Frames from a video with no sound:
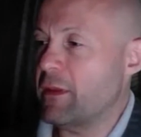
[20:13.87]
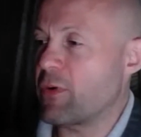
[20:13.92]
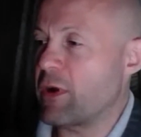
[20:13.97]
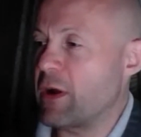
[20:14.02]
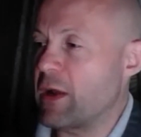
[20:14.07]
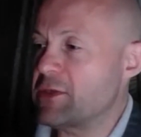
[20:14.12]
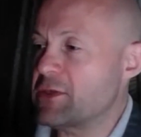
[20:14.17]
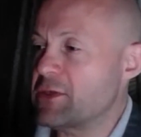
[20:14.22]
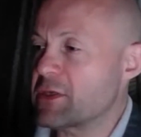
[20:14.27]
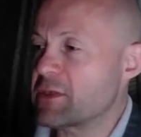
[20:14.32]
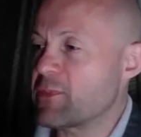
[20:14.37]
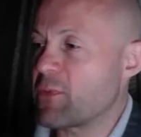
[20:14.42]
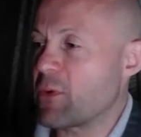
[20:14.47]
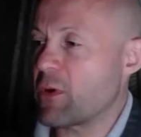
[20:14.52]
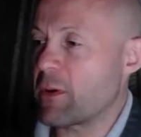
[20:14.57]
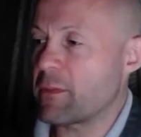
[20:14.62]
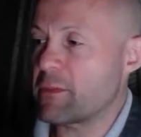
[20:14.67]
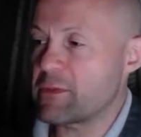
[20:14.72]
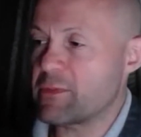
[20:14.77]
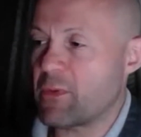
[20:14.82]
Projects,
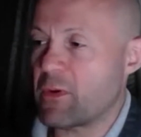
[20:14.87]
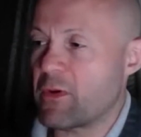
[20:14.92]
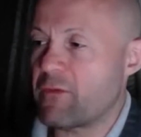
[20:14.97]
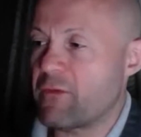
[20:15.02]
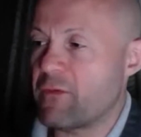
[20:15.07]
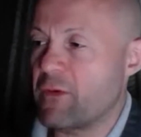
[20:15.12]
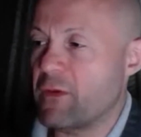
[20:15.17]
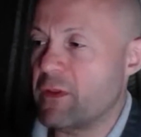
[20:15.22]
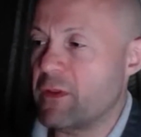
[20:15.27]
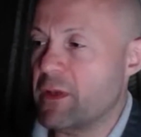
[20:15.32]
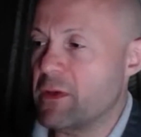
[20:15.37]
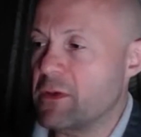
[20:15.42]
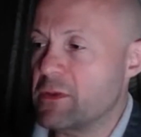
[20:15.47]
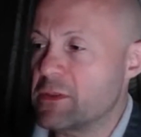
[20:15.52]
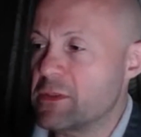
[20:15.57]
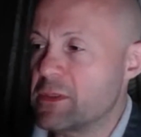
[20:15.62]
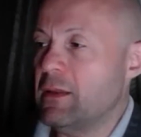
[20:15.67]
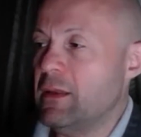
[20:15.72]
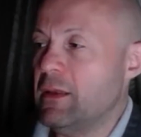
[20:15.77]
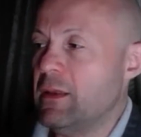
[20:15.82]
programs, portfolios.
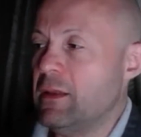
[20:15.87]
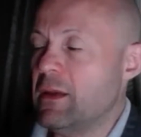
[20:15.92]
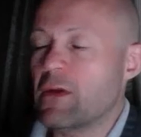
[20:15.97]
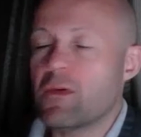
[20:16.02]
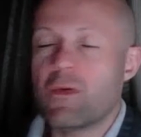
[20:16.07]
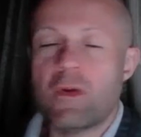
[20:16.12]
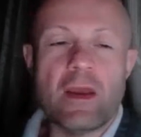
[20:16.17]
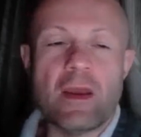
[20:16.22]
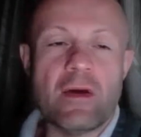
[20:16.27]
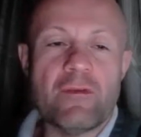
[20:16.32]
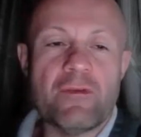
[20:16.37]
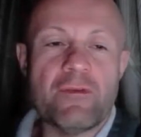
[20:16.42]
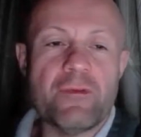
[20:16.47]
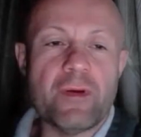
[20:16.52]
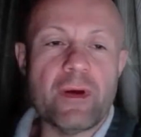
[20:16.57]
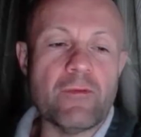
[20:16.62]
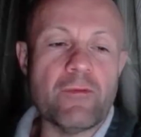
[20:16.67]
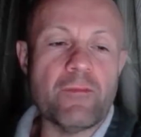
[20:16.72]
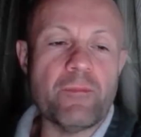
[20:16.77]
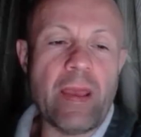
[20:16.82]
The degree of
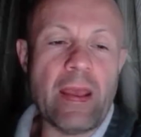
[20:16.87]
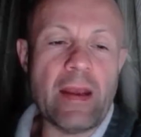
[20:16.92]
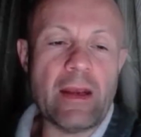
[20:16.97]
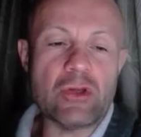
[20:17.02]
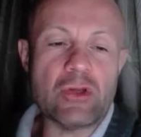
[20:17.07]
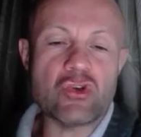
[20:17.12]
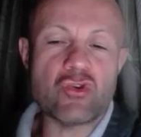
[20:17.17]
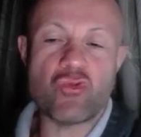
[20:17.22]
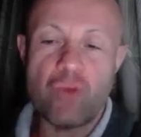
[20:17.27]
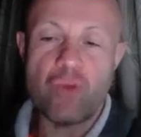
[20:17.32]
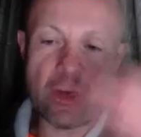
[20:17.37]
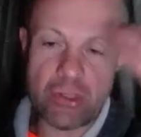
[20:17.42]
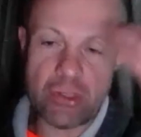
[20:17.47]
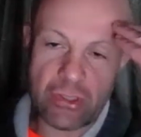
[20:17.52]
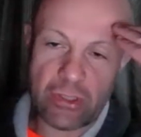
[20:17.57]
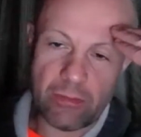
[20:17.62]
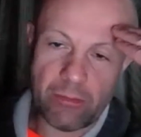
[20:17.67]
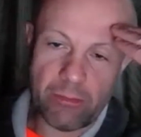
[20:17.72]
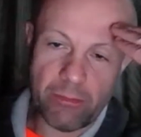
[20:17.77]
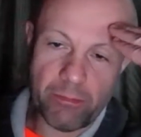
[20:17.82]

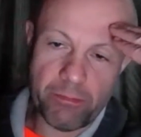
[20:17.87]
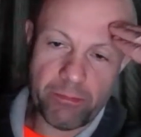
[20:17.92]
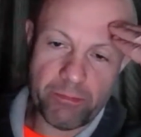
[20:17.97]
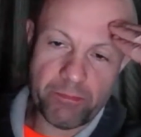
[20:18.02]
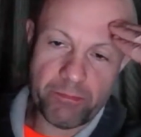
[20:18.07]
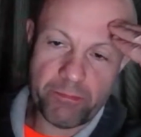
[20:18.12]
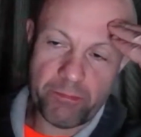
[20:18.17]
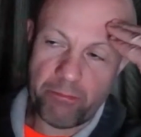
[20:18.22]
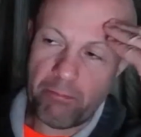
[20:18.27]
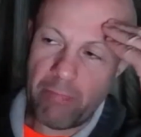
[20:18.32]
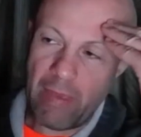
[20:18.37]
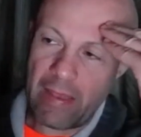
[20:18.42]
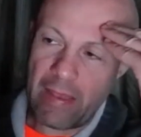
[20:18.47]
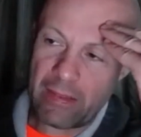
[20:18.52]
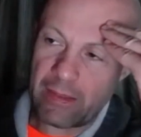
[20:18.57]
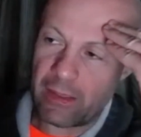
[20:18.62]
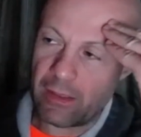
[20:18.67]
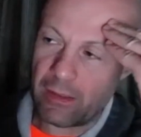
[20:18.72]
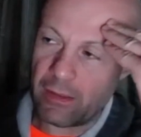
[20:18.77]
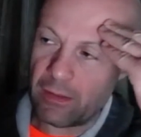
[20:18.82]
penetration,
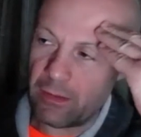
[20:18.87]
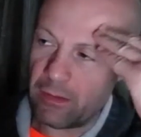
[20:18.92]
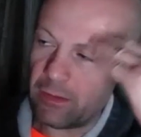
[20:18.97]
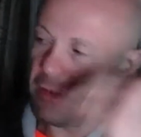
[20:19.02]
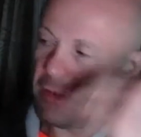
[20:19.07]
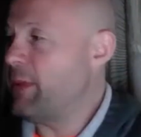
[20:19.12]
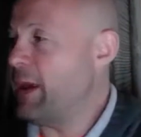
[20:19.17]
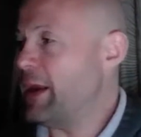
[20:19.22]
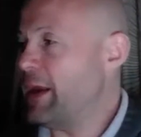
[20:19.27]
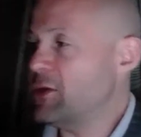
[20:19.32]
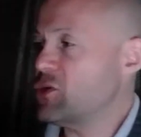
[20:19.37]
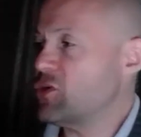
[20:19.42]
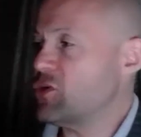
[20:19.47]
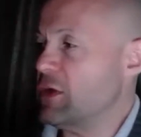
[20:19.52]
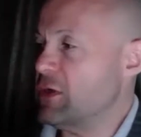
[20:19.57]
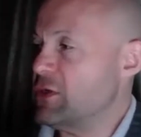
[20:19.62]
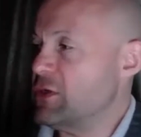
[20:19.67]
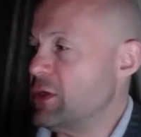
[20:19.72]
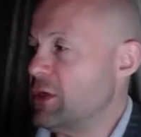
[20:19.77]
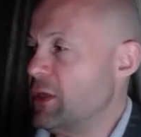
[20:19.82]
mental
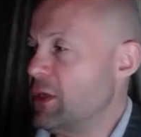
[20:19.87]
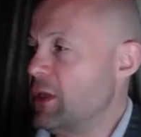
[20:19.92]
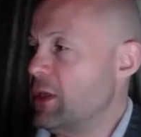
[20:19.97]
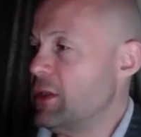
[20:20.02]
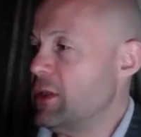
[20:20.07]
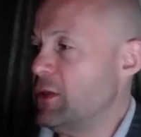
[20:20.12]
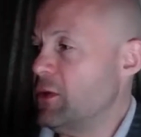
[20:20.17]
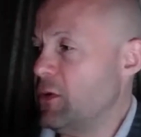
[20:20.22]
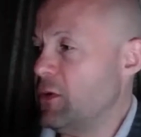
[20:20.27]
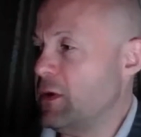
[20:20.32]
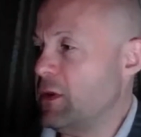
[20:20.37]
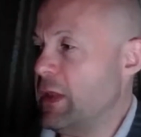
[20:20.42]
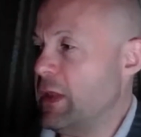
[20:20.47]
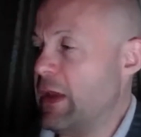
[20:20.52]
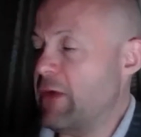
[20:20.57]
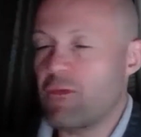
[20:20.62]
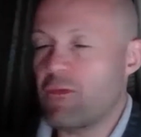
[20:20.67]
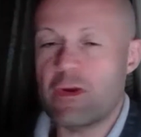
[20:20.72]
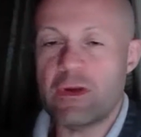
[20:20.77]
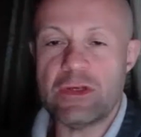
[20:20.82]
penetration into an
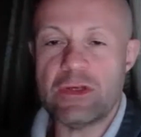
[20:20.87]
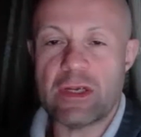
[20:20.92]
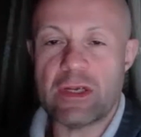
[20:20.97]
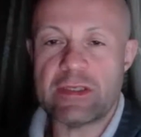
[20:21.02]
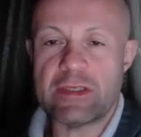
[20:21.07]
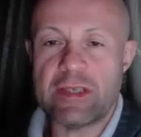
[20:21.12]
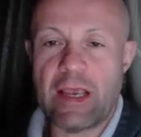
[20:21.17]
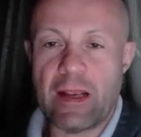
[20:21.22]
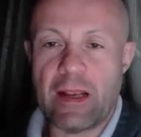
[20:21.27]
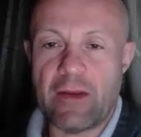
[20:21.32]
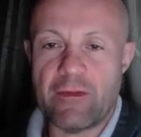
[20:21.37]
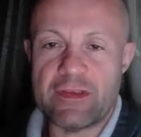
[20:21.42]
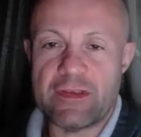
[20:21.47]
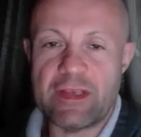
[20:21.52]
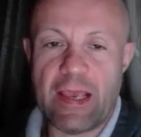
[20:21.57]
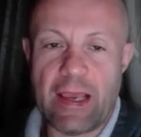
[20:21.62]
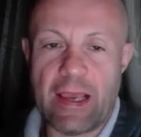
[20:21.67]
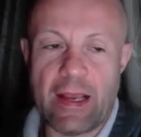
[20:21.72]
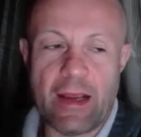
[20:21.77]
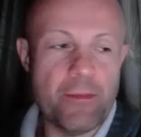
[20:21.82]
average executive's
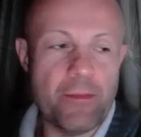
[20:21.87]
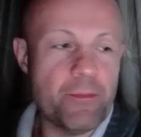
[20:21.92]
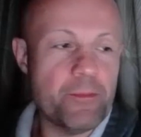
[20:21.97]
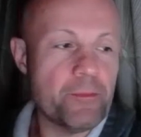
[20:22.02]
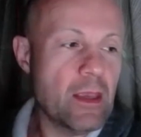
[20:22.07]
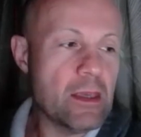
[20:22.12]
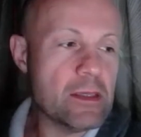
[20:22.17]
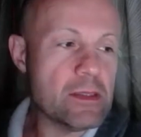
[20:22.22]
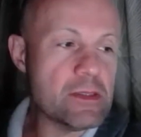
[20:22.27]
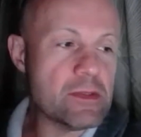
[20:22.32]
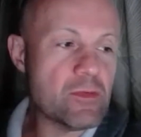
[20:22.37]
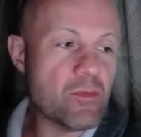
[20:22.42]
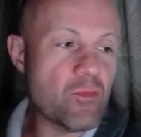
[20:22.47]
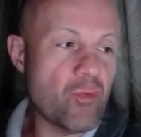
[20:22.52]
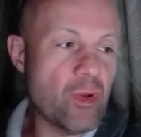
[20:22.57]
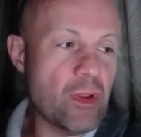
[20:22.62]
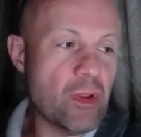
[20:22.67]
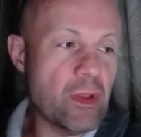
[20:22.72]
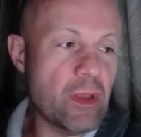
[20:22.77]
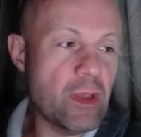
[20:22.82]
head is
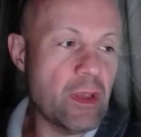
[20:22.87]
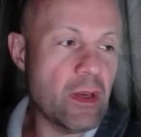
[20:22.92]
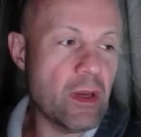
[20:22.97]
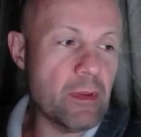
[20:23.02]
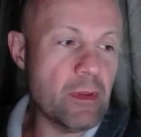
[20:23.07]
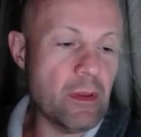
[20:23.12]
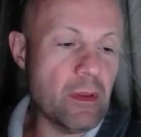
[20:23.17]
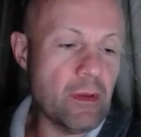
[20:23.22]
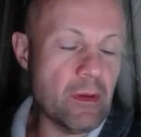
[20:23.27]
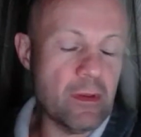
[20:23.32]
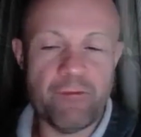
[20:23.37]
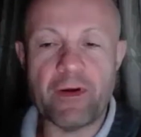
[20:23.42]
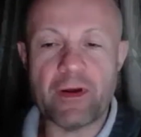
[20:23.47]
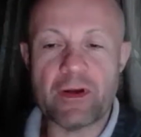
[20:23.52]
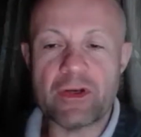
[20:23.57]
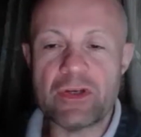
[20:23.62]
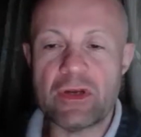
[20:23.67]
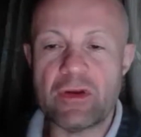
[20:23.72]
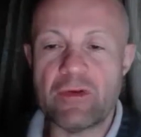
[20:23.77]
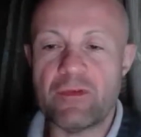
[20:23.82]
really the
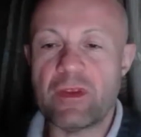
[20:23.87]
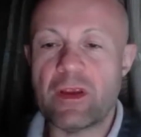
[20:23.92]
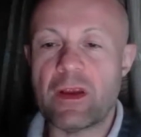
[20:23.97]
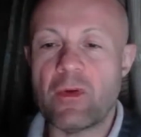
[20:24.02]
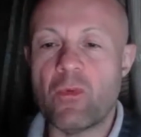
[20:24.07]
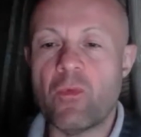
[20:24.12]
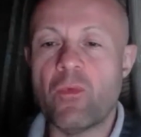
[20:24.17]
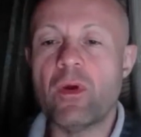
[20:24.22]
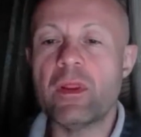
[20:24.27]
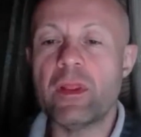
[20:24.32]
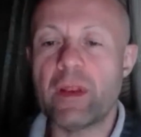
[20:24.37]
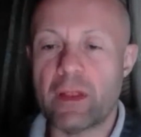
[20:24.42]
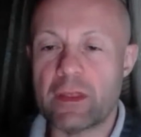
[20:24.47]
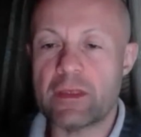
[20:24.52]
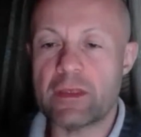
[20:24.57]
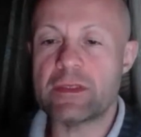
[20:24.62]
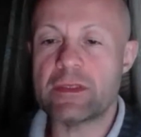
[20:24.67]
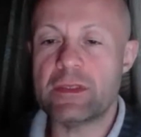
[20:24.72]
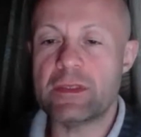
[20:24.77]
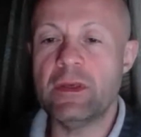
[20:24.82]
function of their
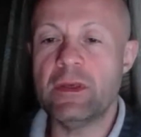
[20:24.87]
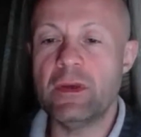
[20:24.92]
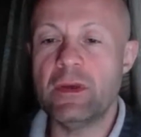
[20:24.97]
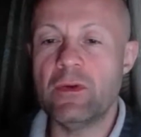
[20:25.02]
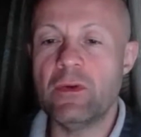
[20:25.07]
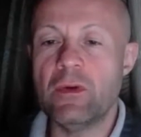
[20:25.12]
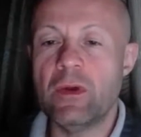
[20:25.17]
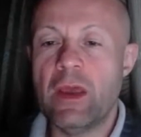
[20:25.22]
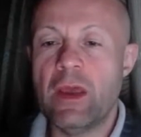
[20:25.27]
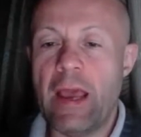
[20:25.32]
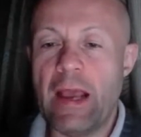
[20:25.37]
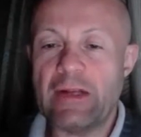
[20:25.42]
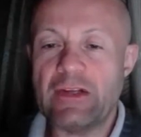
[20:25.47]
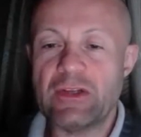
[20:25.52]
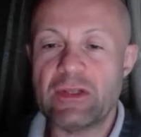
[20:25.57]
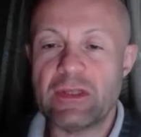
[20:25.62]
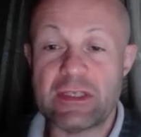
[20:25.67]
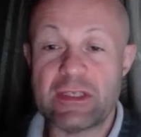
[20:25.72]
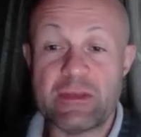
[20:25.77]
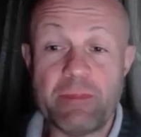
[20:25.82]
willingness to
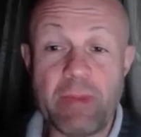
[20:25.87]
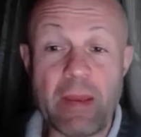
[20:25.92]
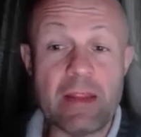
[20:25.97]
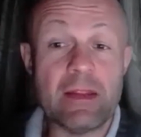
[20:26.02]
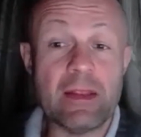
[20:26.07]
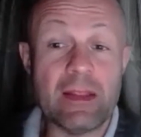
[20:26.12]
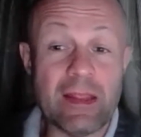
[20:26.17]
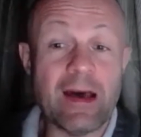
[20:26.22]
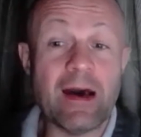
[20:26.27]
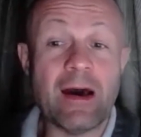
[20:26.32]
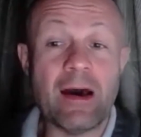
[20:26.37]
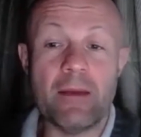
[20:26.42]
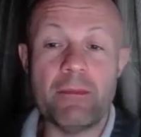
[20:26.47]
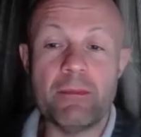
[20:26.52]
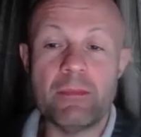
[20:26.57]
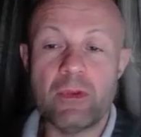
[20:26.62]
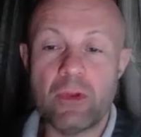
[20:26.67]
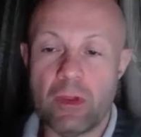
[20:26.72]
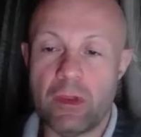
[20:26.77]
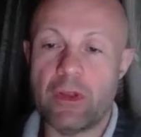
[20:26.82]
actually spend the time
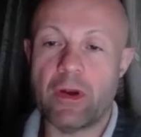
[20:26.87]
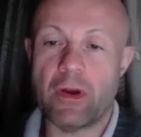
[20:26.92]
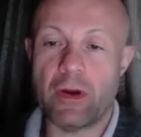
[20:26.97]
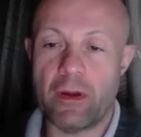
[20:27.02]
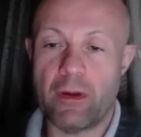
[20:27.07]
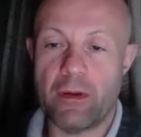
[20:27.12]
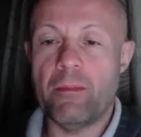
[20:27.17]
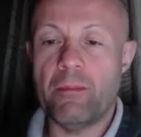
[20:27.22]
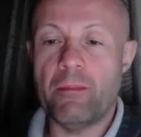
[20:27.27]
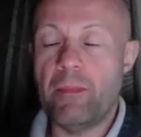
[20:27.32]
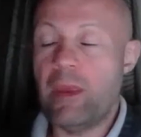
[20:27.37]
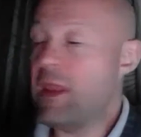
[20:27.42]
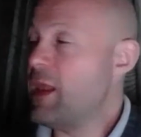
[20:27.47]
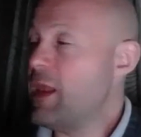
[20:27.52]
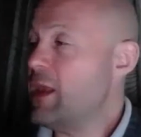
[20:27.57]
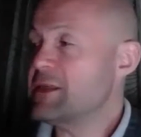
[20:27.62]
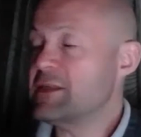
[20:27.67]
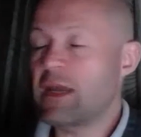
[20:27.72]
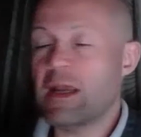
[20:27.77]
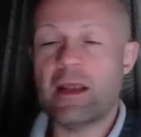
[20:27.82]
to learn. Many
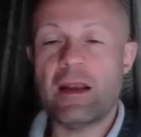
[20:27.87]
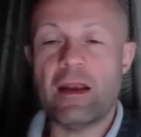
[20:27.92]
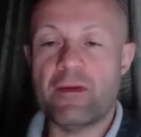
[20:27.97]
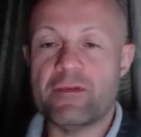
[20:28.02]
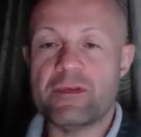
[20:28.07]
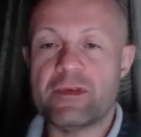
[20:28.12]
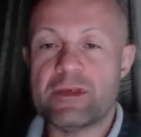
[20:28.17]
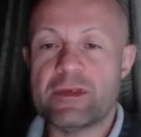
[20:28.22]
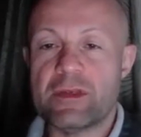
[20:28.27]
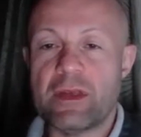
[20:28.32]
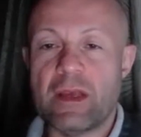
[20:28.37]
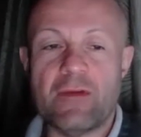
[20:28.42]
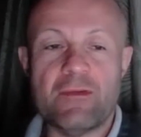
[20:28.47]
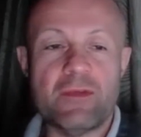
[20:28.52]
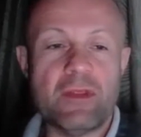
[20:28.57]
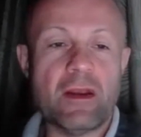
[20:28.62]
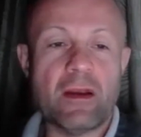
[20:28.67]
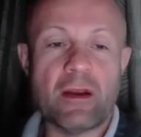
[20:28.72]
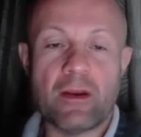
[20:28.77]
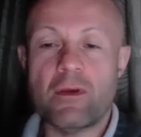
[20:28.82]
executives have
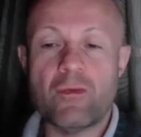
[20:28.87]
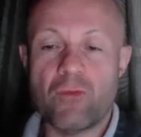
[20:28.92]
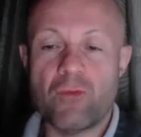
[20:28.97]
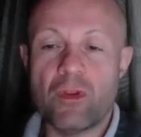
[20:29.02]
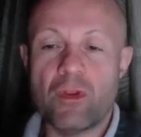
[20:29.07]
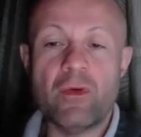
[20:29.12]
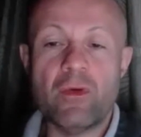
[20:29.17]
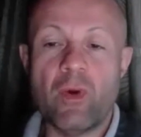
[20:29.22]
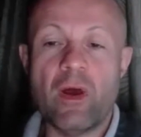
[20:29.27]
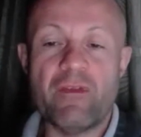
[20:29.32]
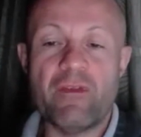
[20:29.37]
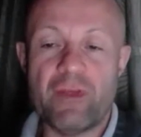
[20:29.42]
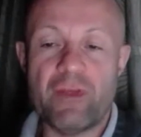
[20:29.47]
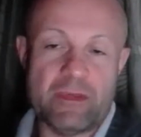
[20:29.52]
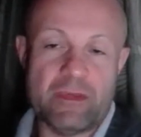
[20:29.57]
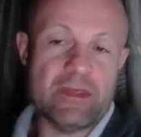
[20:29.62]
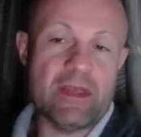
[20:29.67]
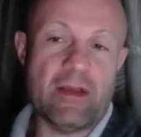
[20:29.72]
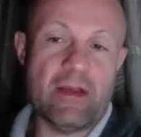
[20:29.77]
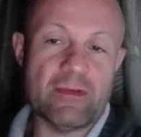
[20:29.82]
done it really well for
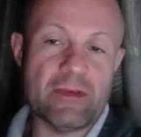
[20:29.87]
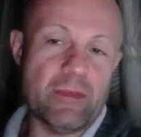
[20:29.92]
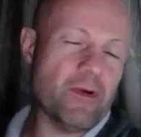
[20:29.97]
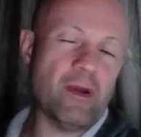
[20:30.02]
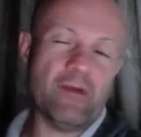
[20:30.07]
themselves.